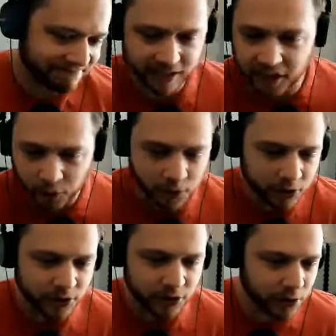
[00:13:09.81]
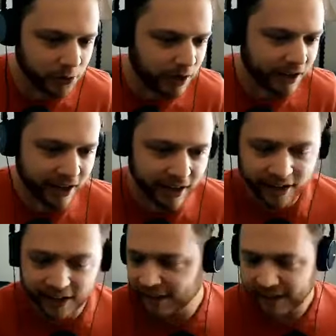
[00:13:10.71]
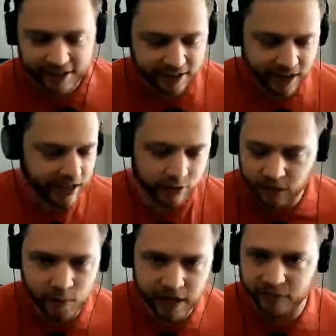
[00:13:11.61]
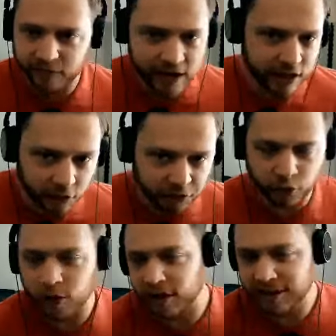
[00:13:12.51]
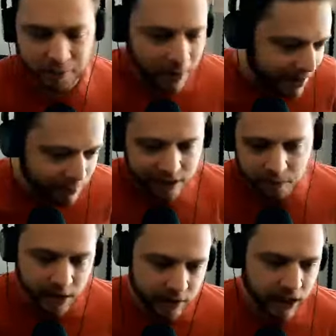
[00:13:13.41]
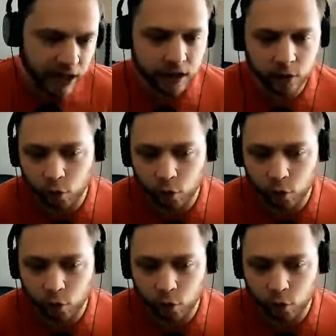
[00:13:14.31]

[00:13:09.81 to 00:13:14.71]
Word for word: You know, will you? Uh, I don't know, make a video for us, maybe, maybe not.